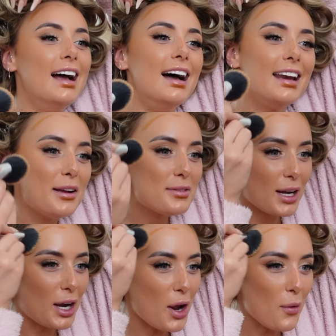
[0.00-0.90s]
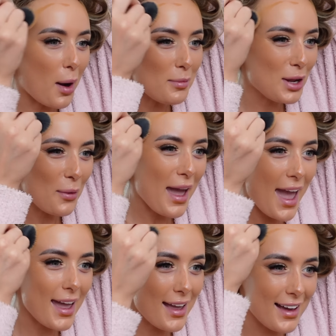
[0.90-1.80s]
And he was like, I know what I'm
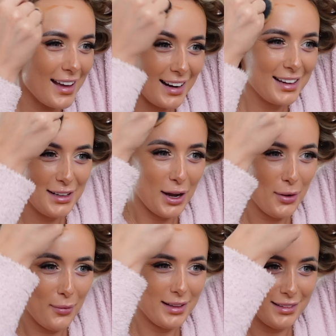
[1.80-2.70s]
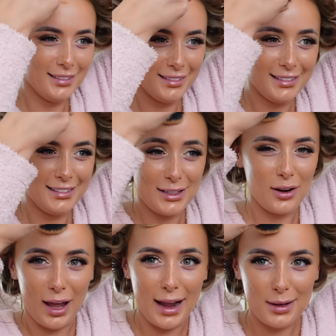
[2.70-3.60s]
doing. And, you know, when
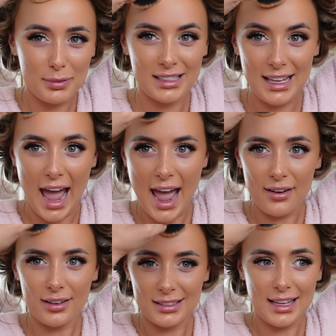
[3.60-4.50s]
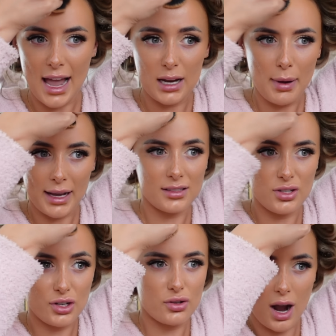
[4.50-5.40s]
you're like scared
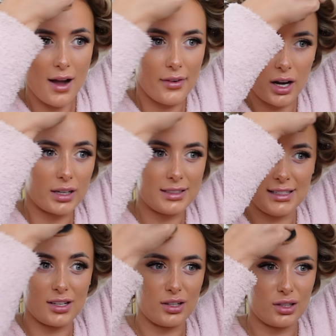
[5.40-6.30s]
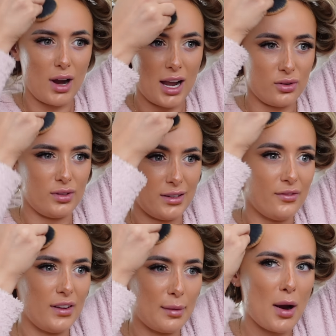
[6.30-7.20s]
passenger driver because he's going to scratch you or something.